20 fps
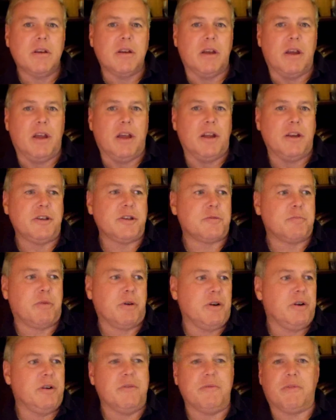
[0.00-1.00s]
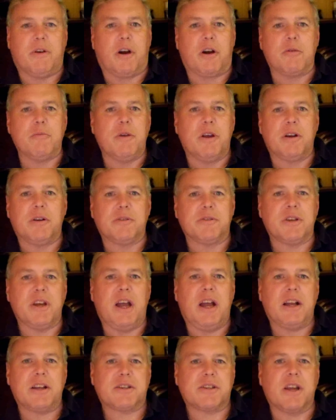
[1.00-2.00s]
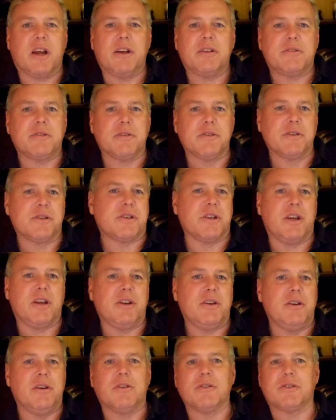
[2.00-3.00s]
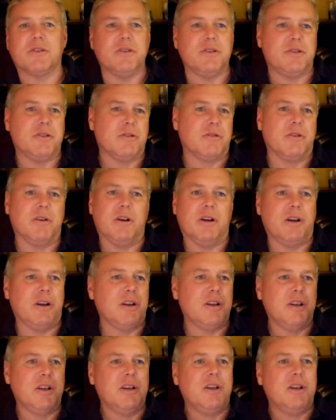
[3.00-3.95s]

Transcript: and just put an environmental tax out there and say, you know, since you're a, uh,